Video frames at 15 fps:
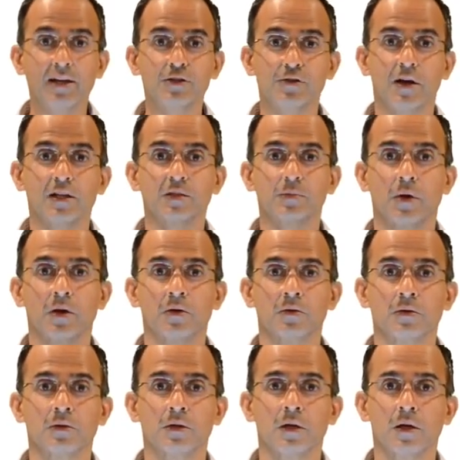
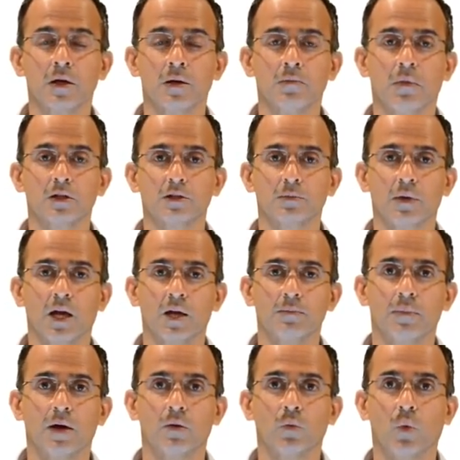transpose multiplied
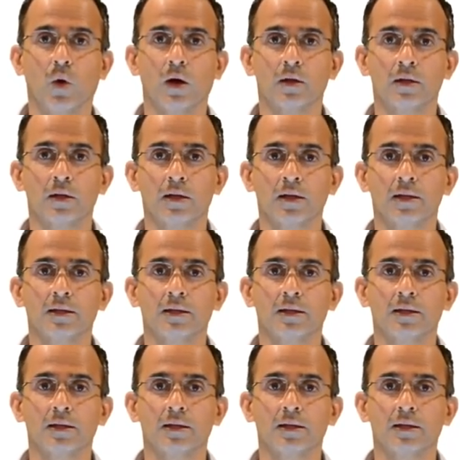by one